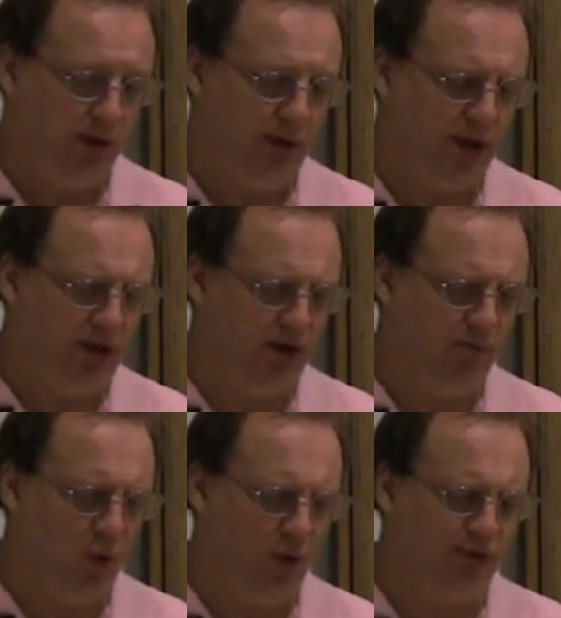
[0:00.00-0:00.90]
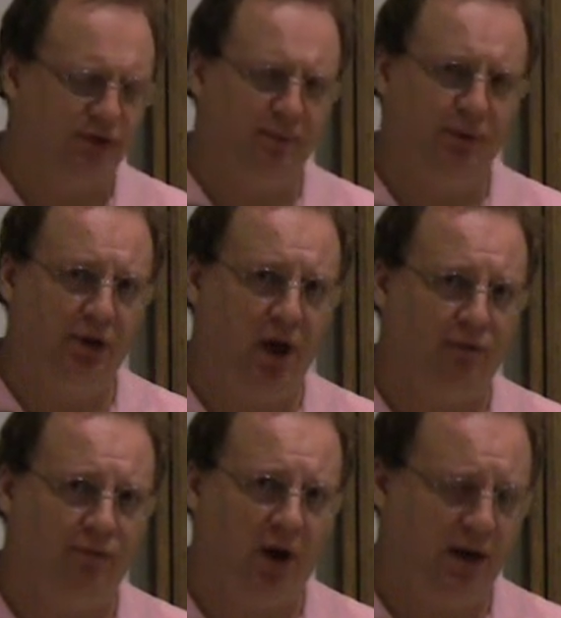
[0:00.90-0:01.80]
The idea of war is simple
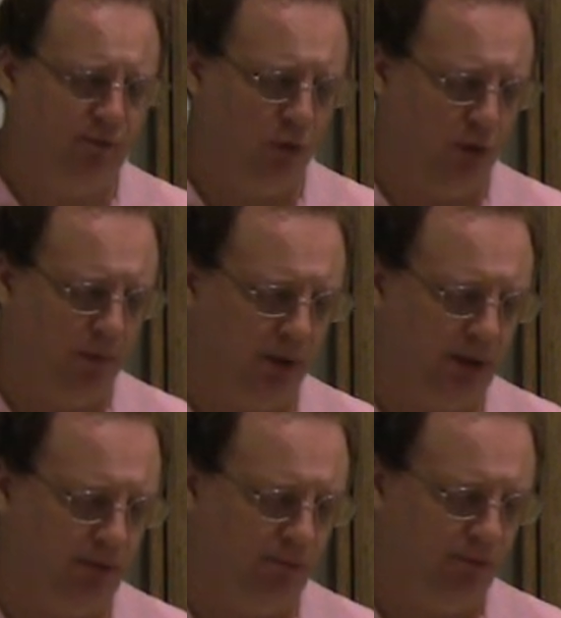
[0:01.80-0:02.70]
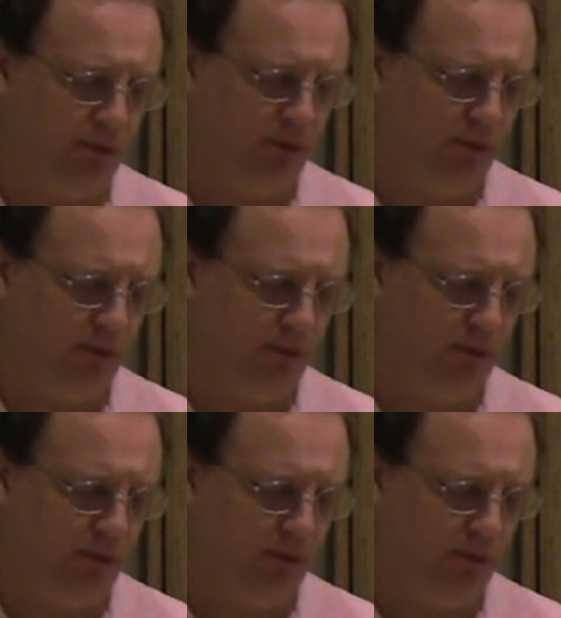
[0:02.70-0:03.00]
enough, fighting for a belief,